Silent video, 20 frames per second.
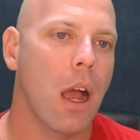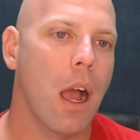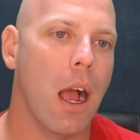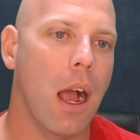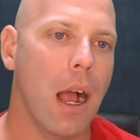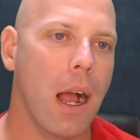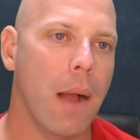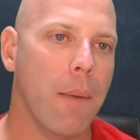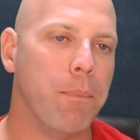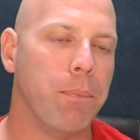
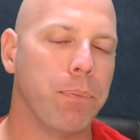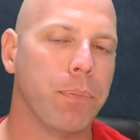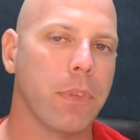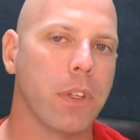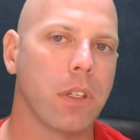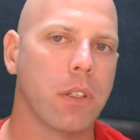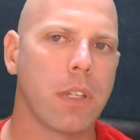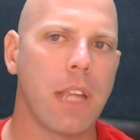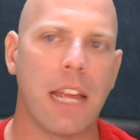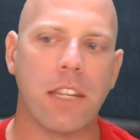Um,
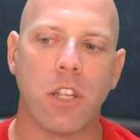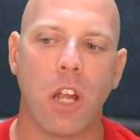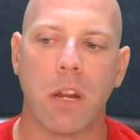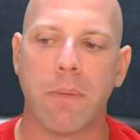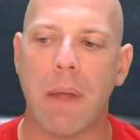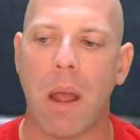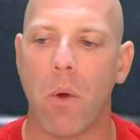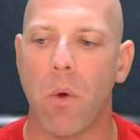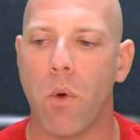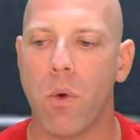guys talk
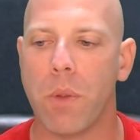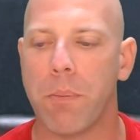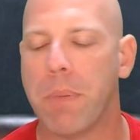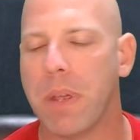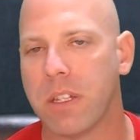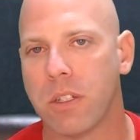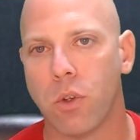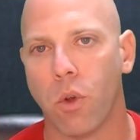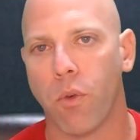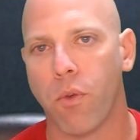about well, we
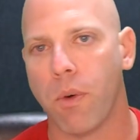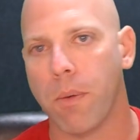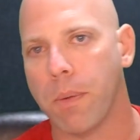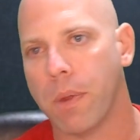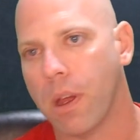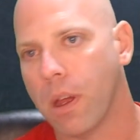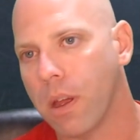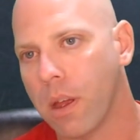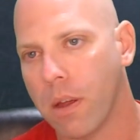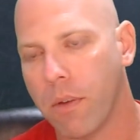pistol from
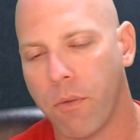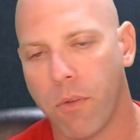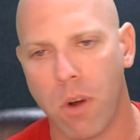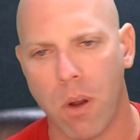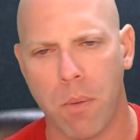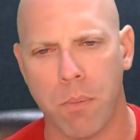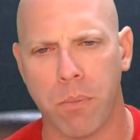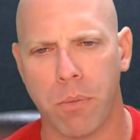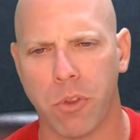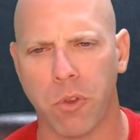the
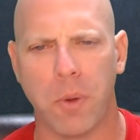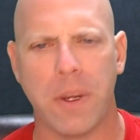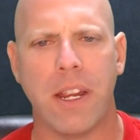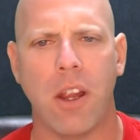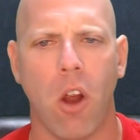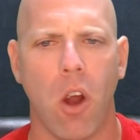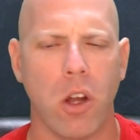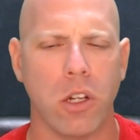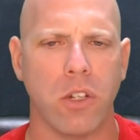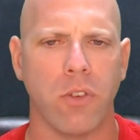from three
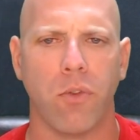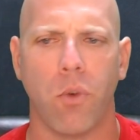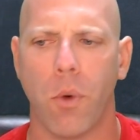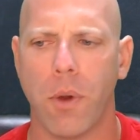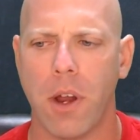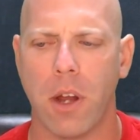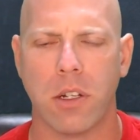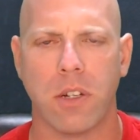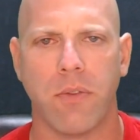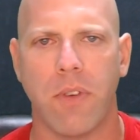yards or
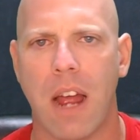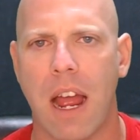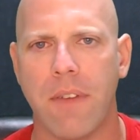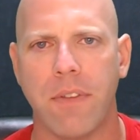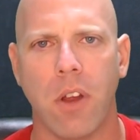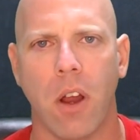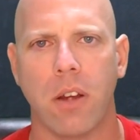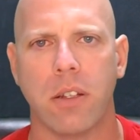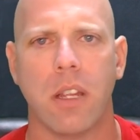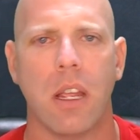four yards or
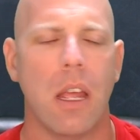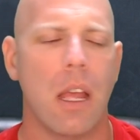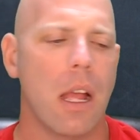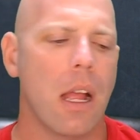five yards.